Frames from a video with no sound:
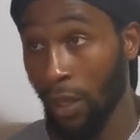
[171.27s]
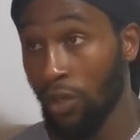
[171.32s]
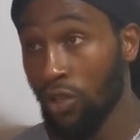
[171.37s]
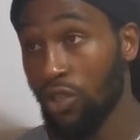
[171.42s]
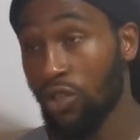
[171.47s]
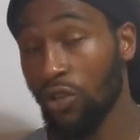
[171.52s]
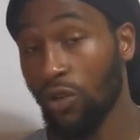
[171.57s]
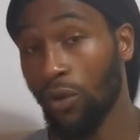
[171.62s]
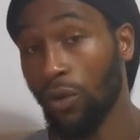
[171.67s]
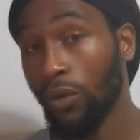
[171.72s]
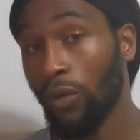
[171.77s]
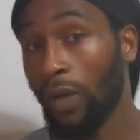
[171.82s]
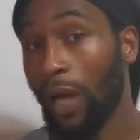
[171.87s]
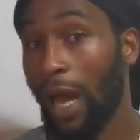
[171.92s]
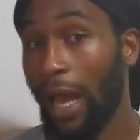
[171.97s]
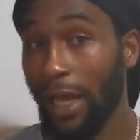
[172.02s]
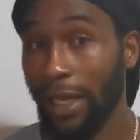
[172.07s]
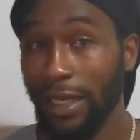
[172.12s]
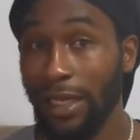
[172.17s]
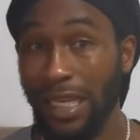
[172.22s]
So
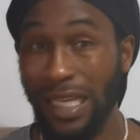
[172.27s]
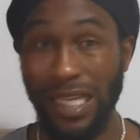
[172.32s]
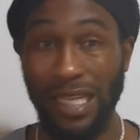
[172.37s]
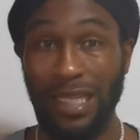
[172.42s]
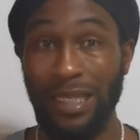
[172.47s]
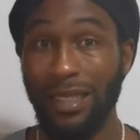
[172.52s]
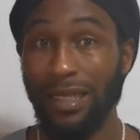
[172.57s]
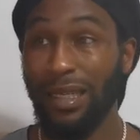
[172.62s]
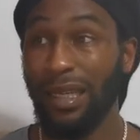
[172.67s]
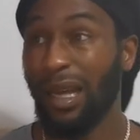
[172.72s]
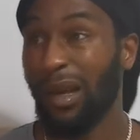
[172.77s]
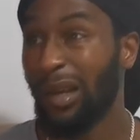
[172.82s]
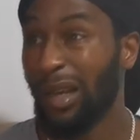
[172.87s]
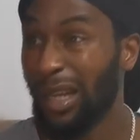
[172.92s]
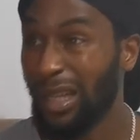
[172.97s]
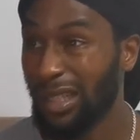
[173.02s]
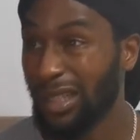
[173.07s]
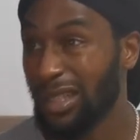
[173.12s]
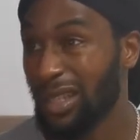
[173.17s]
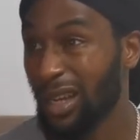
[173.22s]
I need an
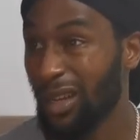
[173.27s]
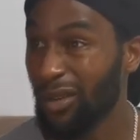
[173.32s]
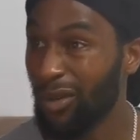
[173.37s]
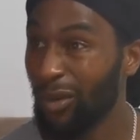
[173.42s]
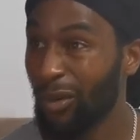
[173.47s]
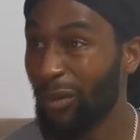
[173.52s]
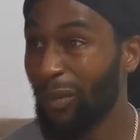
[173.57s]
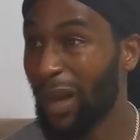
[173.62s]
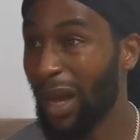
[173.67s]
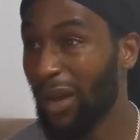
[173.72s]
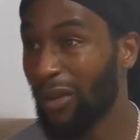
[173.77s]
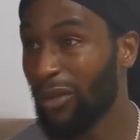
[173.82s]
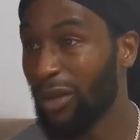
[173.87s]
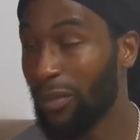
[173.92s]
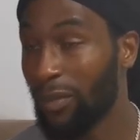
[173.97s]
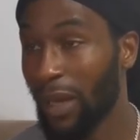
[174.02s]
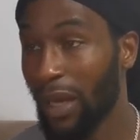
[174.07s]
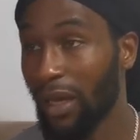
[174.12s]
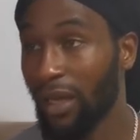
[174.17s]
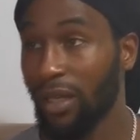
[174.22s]
external battery
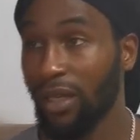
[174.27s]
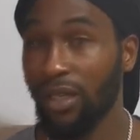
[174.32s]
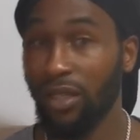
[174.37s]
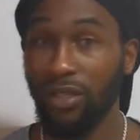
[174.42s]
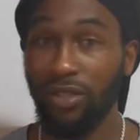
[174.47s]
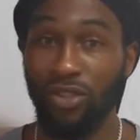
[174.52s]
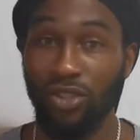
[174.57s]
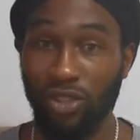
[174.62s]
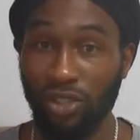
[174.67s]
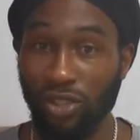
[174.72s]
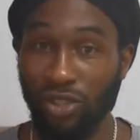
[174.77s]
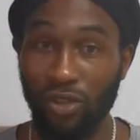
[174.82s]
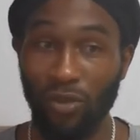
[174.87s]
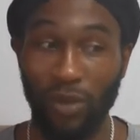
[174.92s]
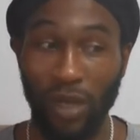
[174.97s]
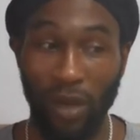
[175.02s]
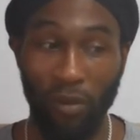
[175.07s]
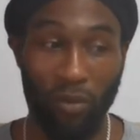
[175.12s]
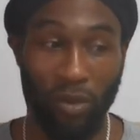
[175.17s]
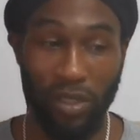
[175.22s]
pack just
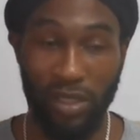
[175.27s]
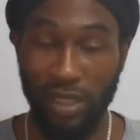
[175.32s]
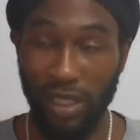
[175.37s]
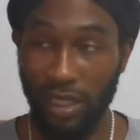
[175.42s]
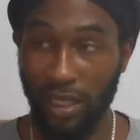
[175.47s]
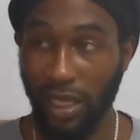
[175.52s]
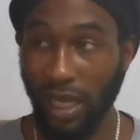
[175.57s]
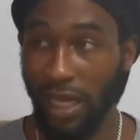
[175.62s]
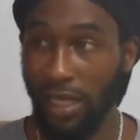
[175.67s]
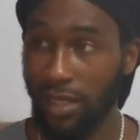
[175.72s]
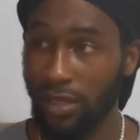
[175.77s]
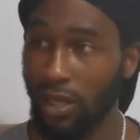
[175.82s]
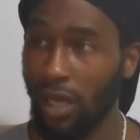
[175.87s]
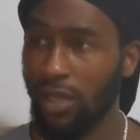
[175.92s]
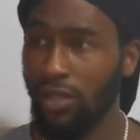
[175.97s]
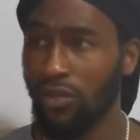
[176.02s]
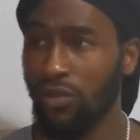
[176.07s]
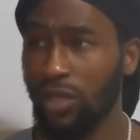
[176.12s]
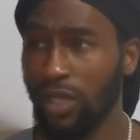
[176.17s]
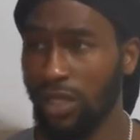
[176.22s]
so that once it dies, because
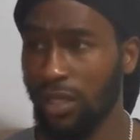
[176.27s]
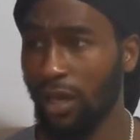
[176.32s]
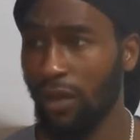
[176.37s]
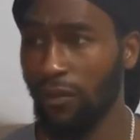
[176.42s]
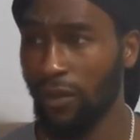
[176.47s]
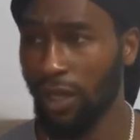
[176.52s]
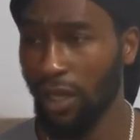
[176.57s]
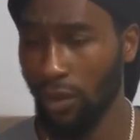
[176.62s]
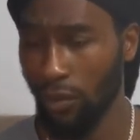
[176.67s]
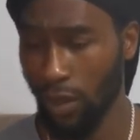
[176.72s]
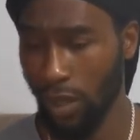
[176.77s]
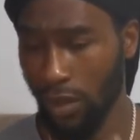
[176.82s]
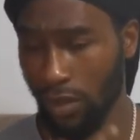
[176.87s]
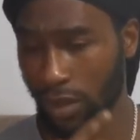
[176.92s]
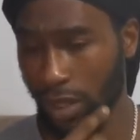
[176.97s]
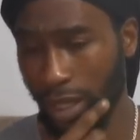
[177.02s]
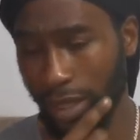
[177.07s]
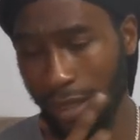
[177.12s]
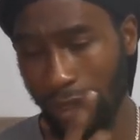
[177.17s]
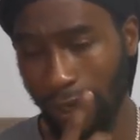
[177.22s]
I saw this the other day when I
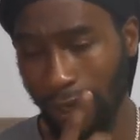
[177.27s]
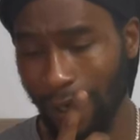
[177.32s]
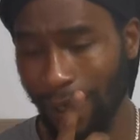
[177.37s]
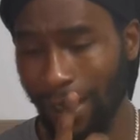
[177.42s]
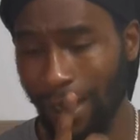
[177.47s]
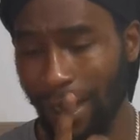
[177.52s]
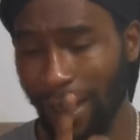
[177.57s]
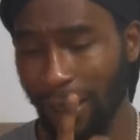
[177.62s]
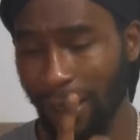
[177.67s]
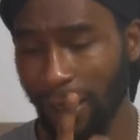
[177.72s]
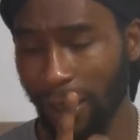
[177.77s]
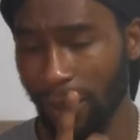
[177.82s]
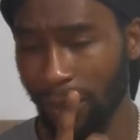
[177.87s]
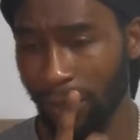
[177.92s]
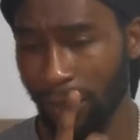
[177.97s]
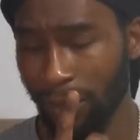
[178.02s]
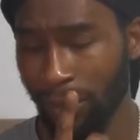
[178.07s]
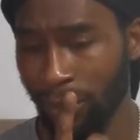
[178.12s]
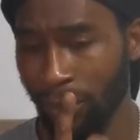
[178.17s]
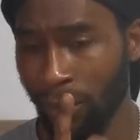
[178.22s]
was testing it, like
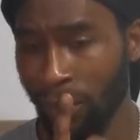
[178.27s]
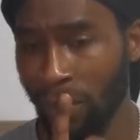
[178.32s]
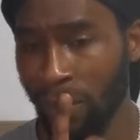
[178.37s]
um,